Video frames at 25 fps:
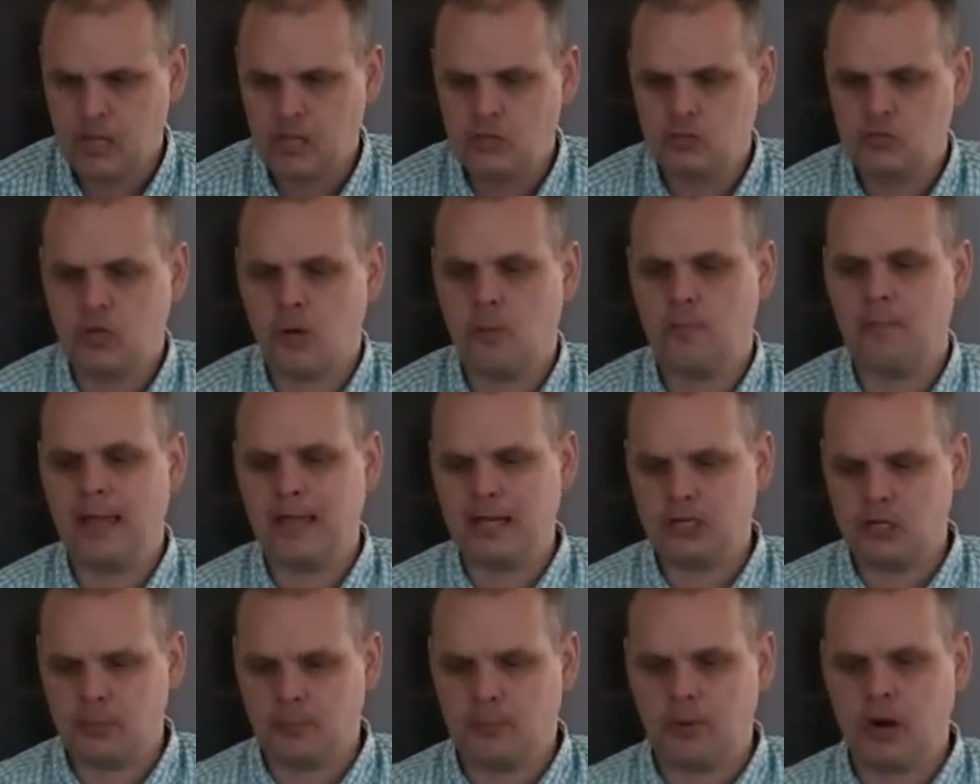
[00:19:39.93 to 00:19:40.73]
So
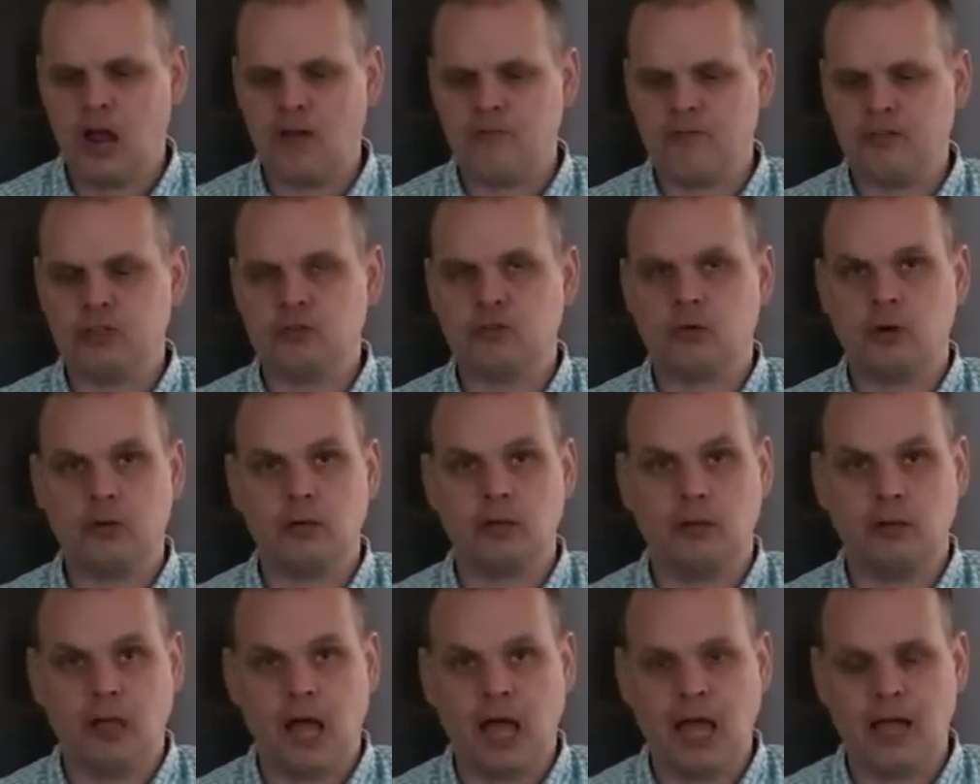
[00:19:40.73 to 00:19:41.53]
major prophets wrote
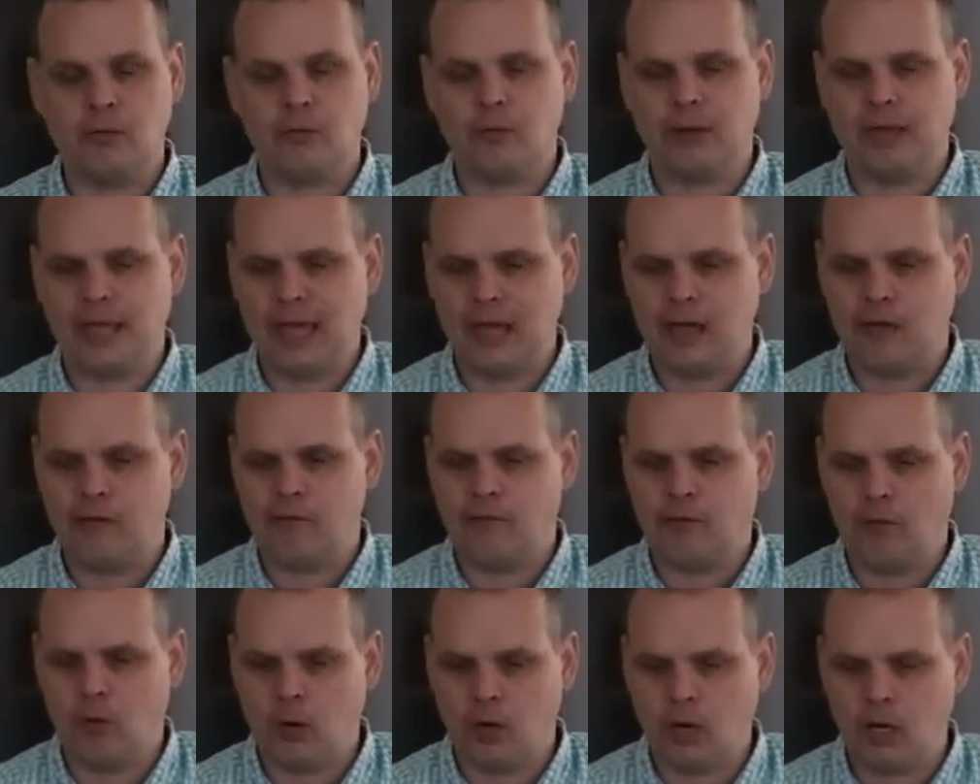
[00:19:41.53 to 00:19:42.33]
a lot, we have
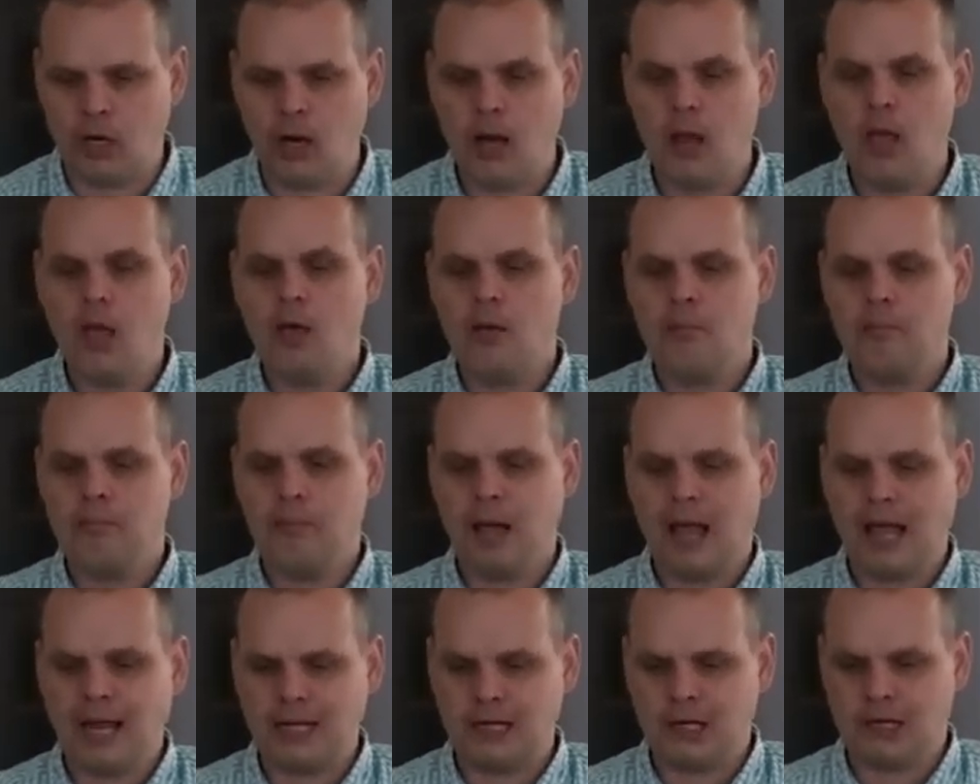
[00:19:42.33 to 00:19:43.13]
4.
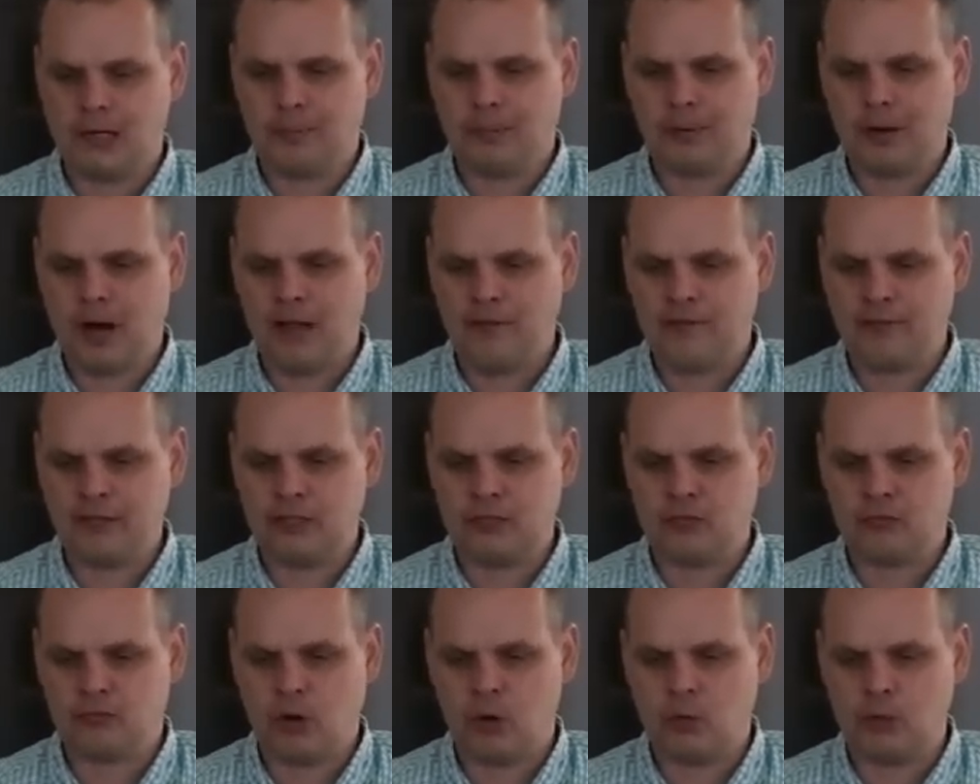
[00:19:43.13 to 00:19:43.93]
Minor
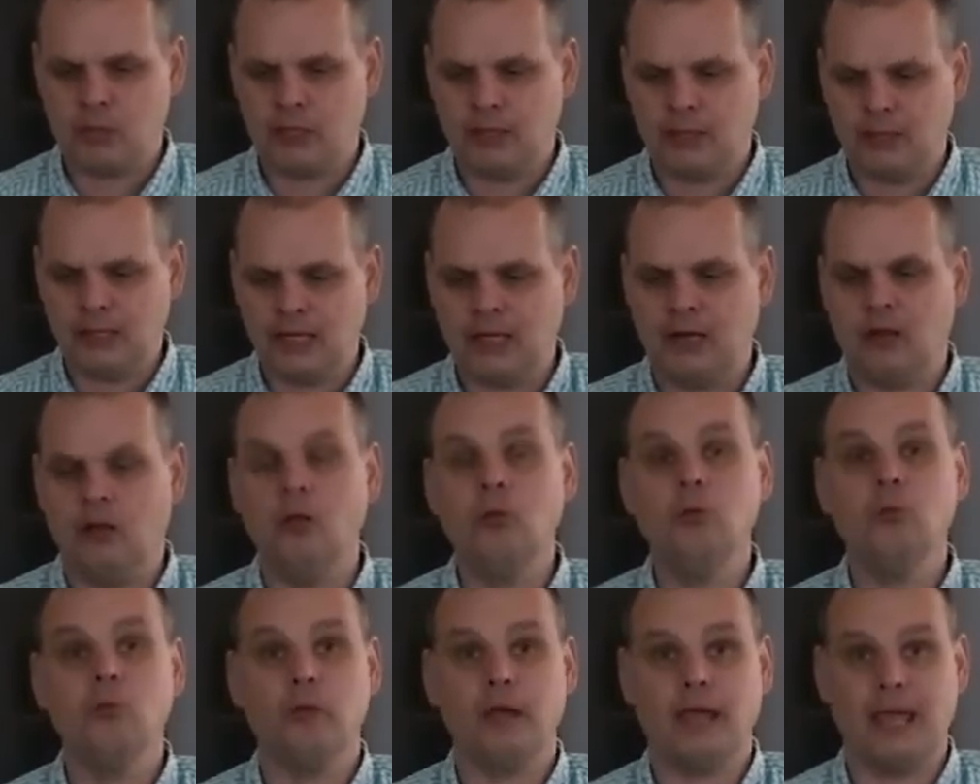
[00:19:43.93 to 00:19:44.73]
prophets wrote a
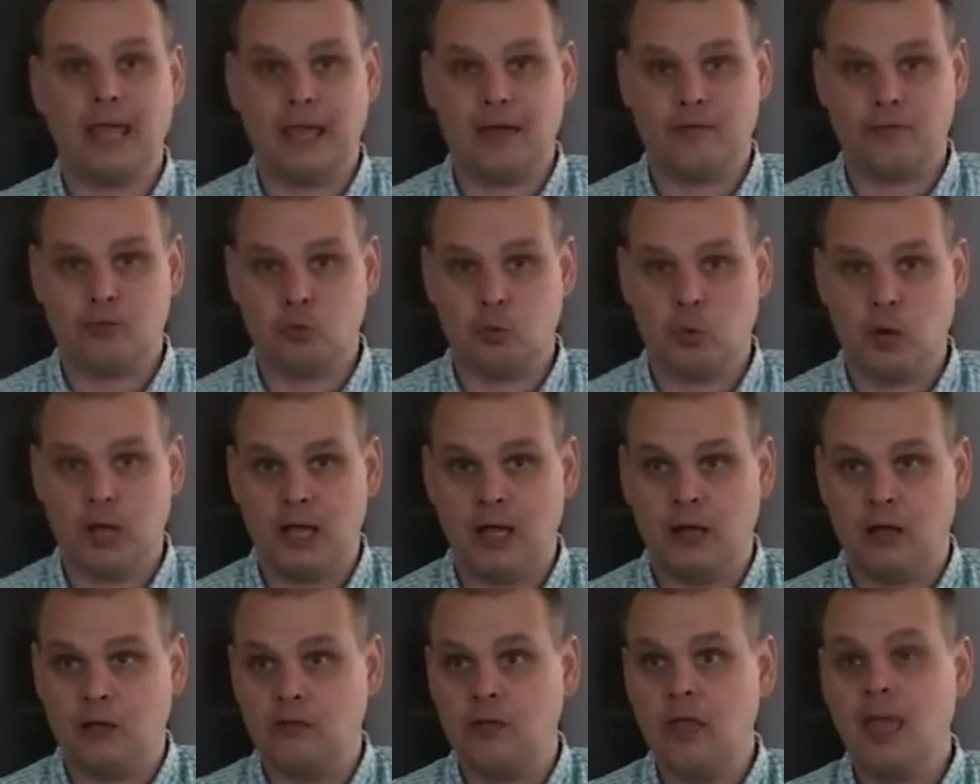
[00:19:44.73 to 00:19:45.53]
little, we have
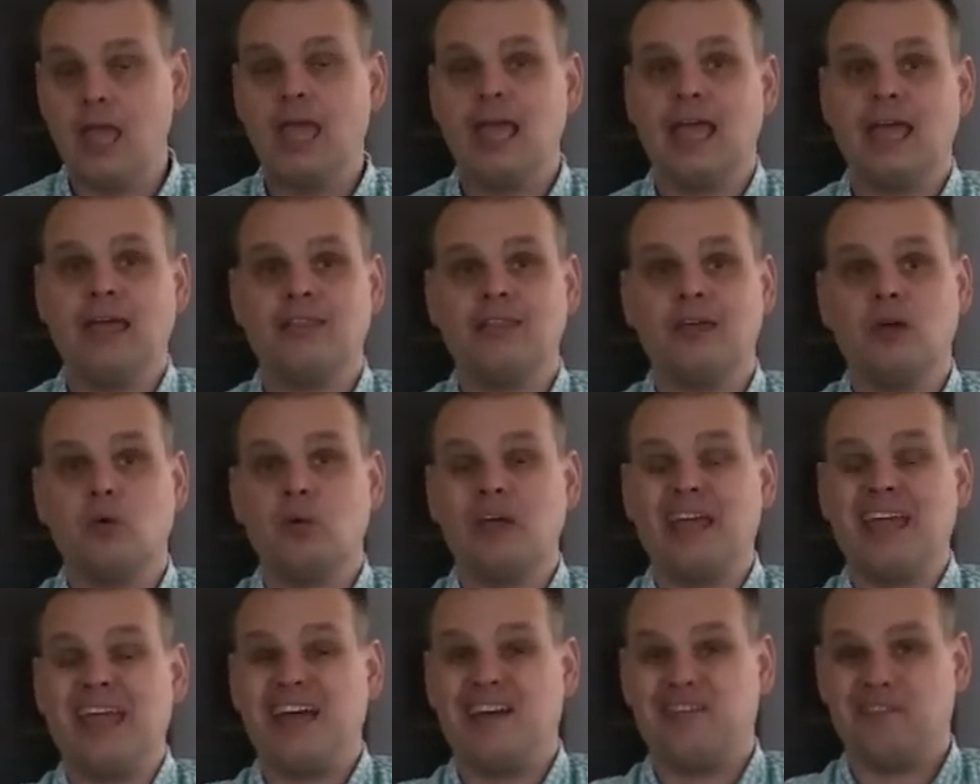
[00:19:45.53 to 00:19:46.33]
12. And then
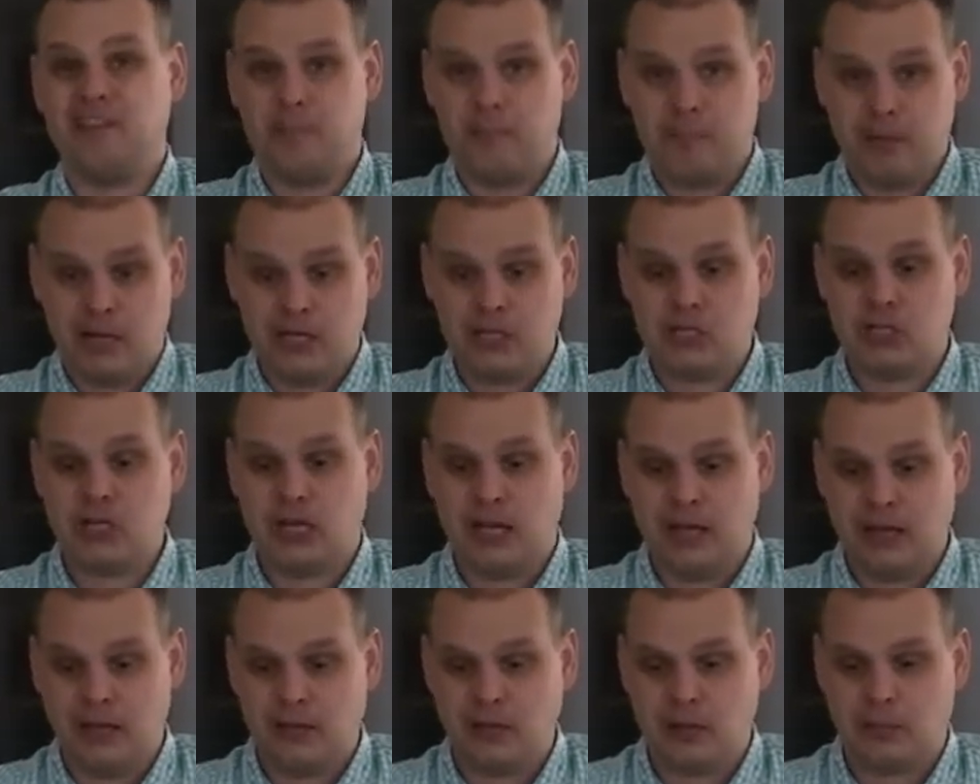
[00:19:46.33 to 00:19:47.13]
we have a bunch of
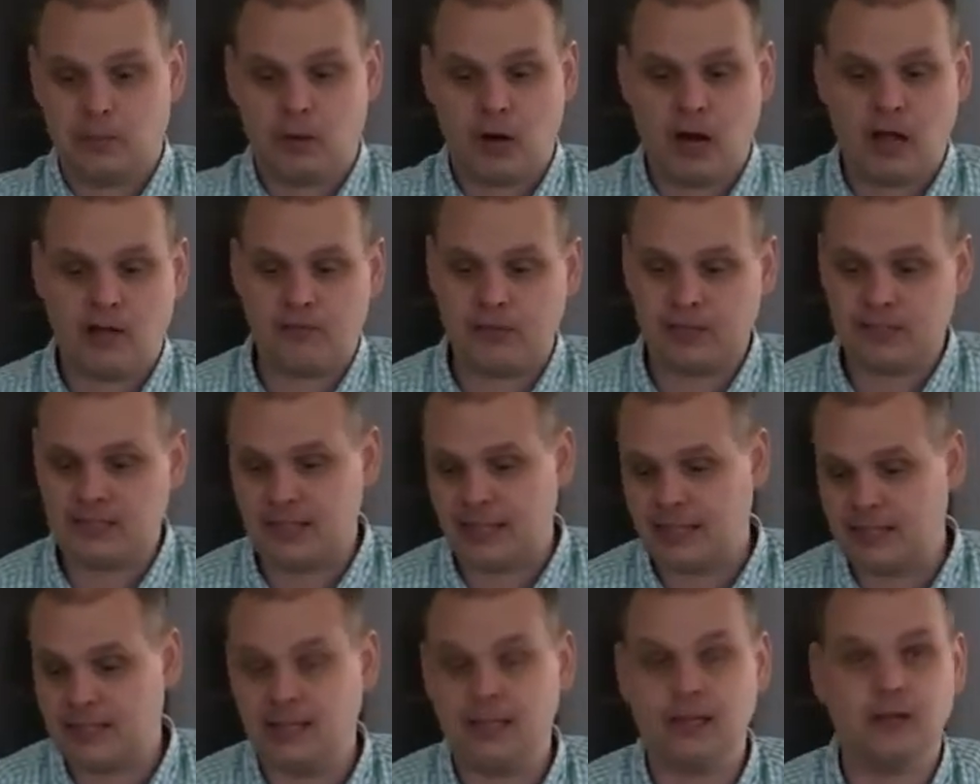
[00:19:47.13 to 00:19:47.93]
other prophets
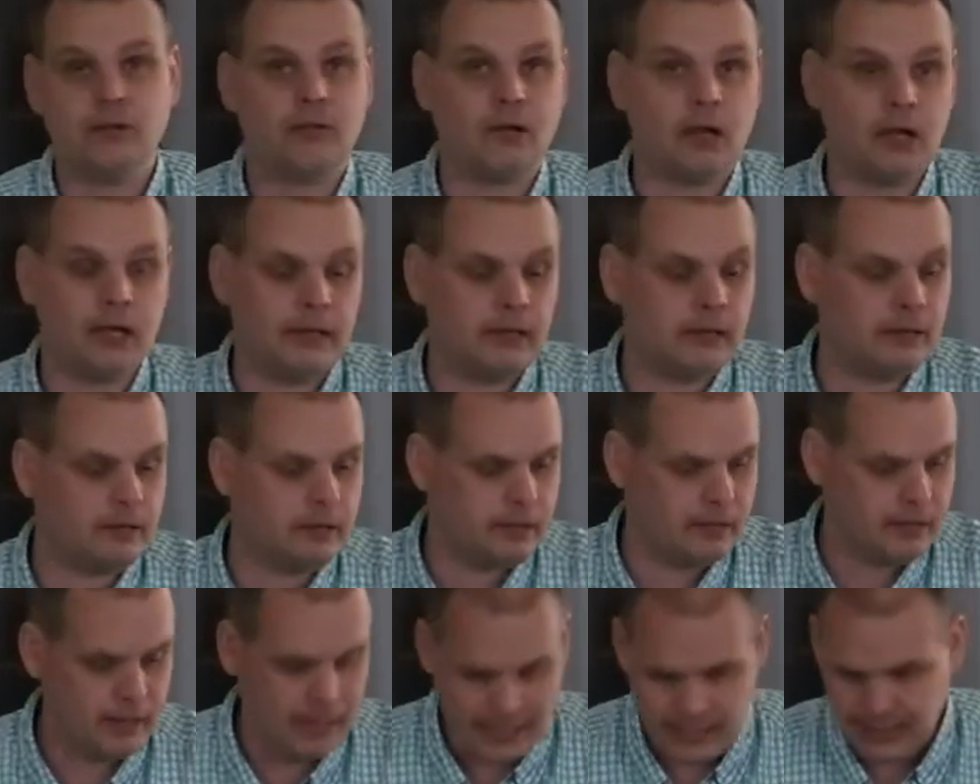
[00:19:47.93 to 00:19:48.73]
that didn't write
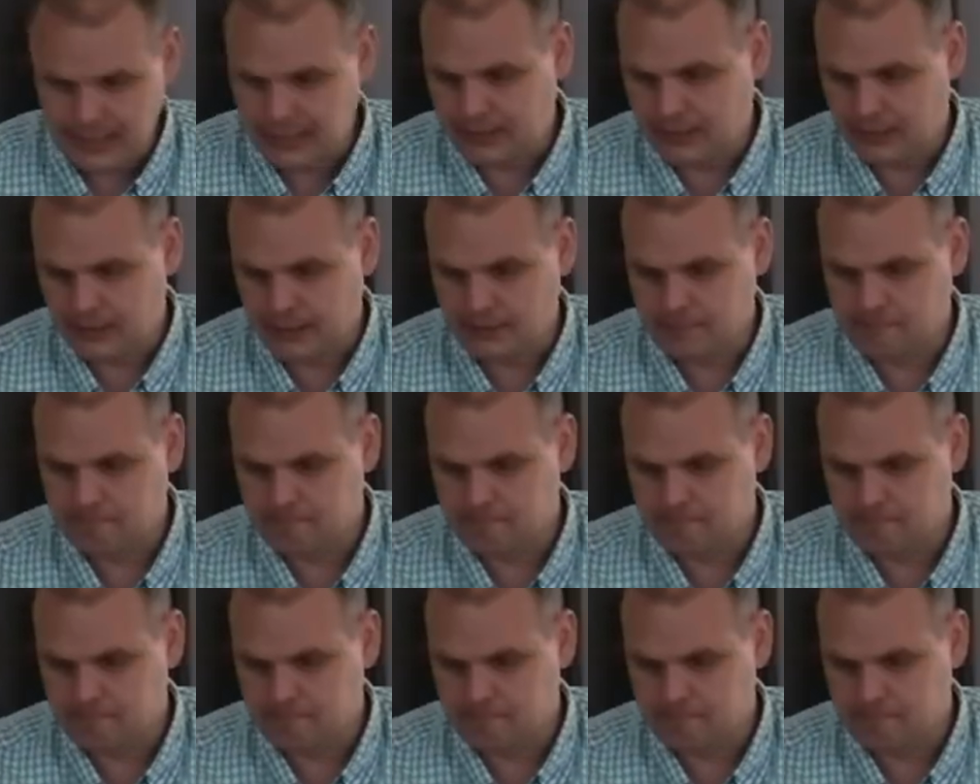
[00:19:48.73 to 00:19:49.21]
anything.